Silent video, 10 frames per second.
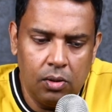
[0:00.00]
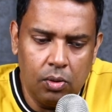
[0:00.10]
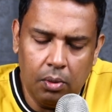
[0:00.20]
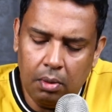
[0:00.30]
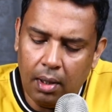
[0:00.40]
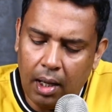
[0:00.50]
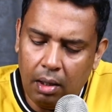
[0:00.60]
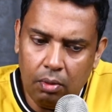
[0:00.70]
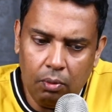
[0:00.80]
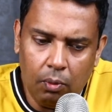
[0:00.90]
So
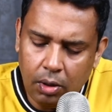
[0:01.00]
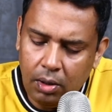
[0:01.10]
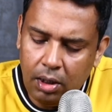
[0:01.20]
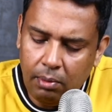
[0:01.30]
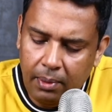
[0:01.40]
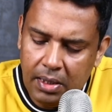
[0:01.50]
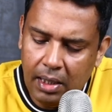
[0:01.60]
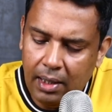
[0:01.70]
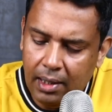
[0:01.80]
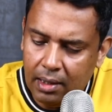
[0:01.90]
what you need to
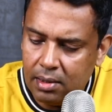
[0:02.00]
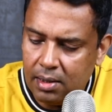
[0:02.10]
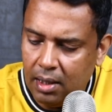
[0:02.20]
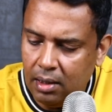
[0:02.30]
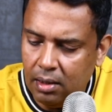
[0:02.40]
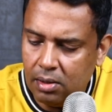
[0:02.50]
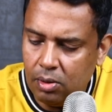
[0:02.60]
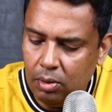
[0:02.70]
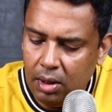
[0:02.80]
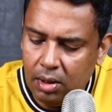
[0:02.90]
basically understand
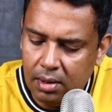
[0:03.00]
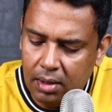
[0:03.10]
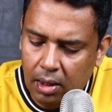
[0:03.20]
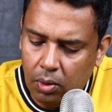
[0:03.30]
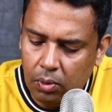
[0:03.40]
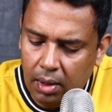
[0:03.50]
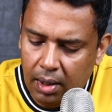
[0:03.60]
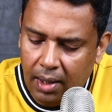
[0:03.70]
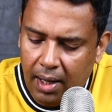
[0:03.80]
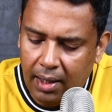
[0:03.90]
is you need to sit down
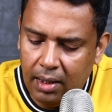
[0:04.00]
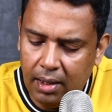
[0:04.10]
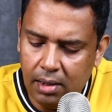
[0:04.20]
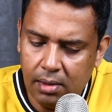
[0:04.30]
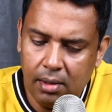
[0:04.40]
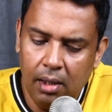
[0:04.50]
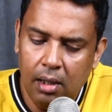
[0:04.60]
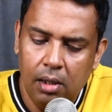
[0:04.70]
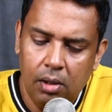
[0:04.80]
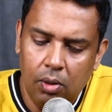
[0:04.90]
and analyze
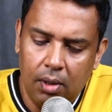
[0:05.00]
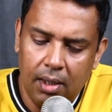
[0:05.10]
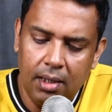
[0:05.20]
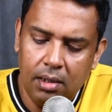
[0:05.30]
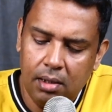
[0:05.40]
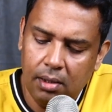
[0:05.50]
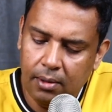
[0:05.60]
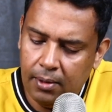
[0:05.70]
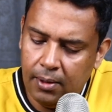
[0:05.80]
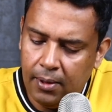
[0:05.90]
your rent
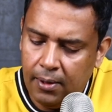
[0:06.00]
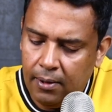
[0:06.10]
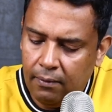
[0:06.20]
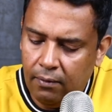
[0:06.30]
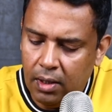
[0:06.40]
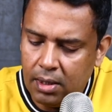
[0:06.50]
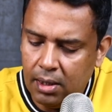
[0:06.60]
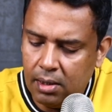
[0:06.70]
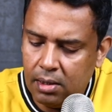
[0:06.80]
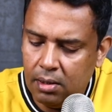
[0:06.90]

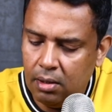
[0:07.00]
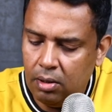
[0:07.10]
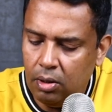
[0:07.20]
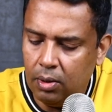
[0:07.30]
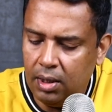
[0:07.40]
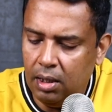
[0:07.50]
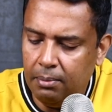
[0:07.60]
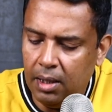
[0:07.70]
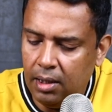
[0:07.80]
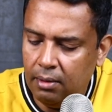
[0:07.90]
versus your
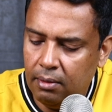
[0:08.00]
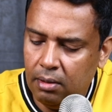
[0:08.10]
EMI.